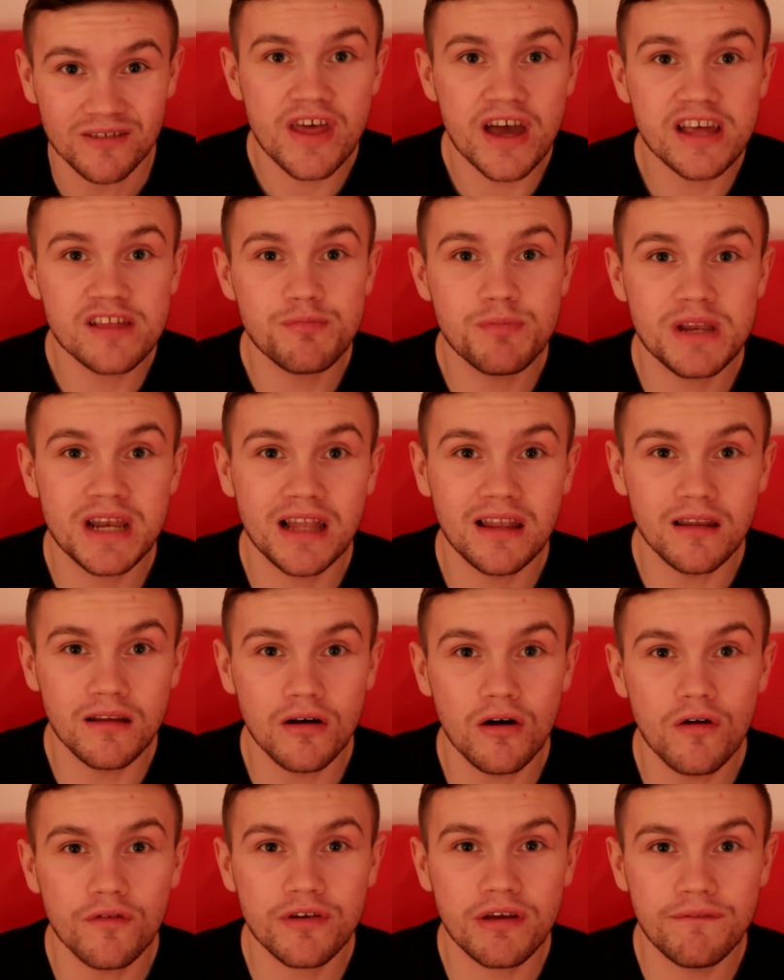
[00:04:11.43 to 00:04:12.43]
There has been a
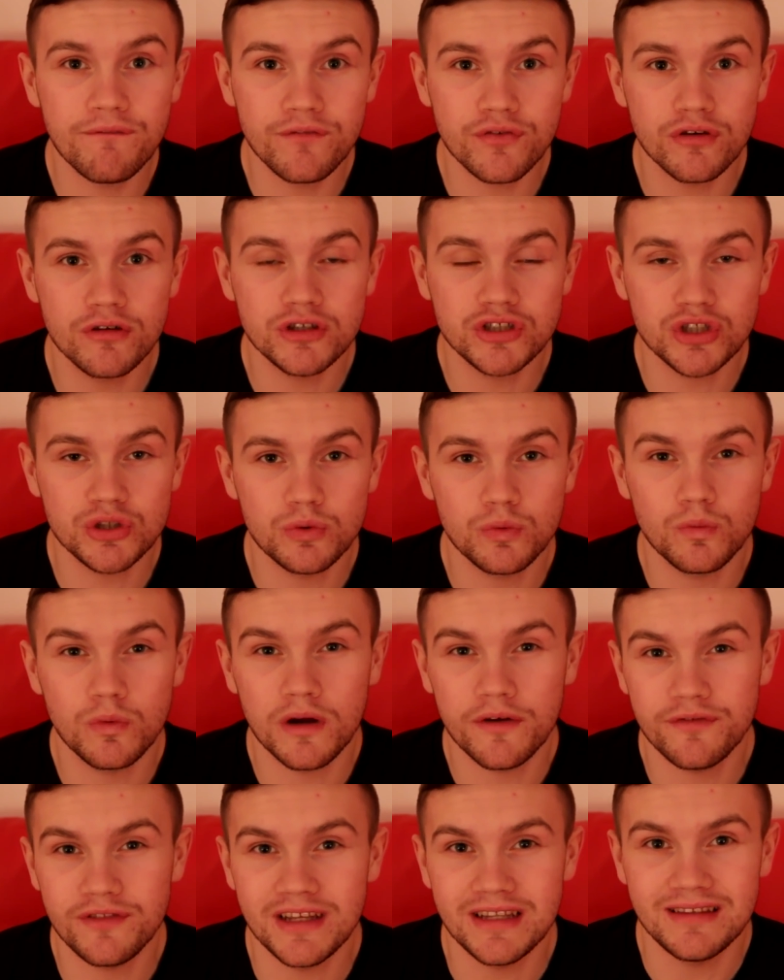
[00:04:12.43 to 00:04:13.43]
lot of confusion
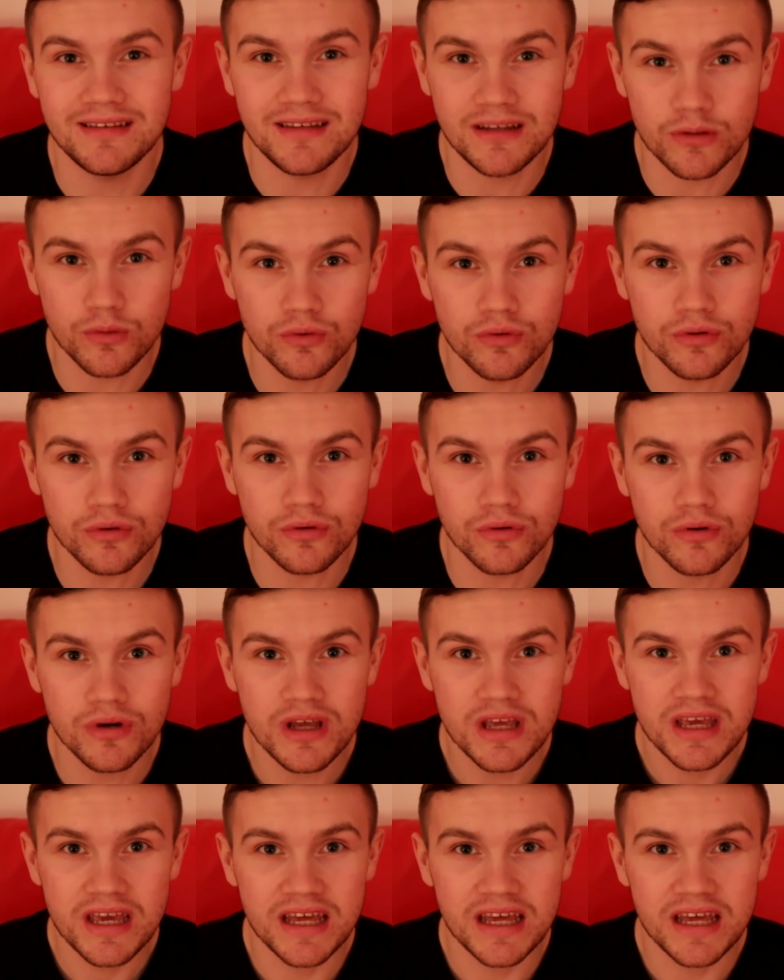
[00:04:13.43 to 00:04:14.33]
with the deal though,